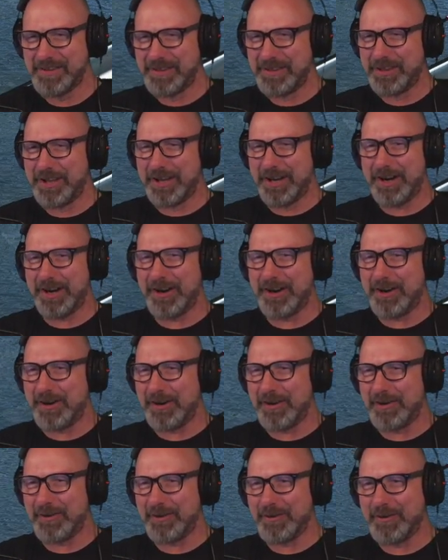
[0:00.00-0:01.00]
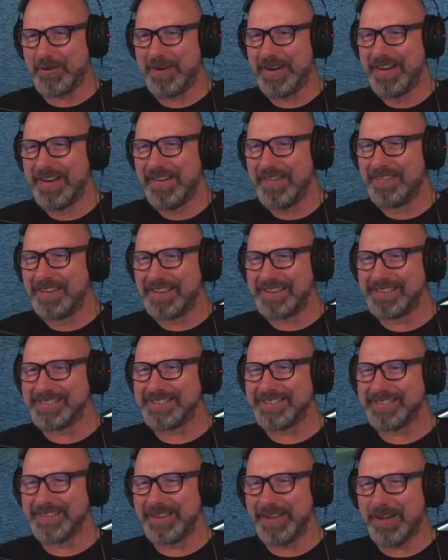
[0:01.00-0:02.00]
No,
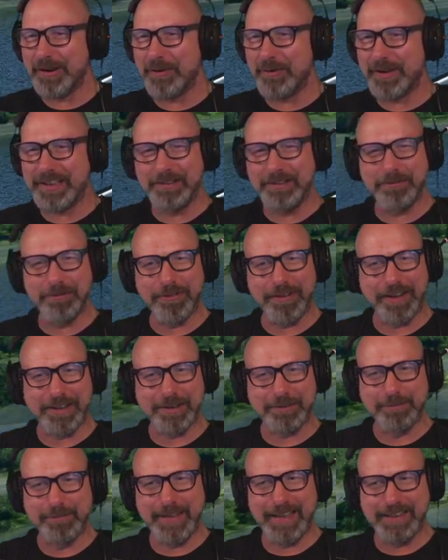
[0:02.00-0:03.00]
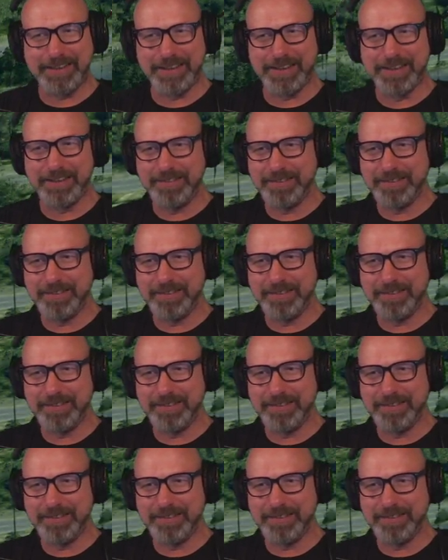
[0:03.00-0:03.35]
there's no in-flight menu.